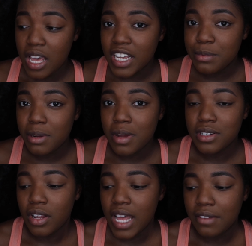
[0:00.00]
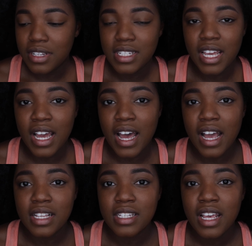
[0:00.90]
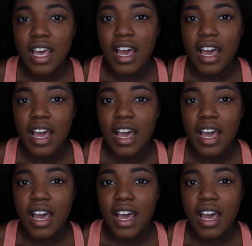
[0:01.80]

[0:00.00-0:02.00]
That's pretty much all I have to say, guys.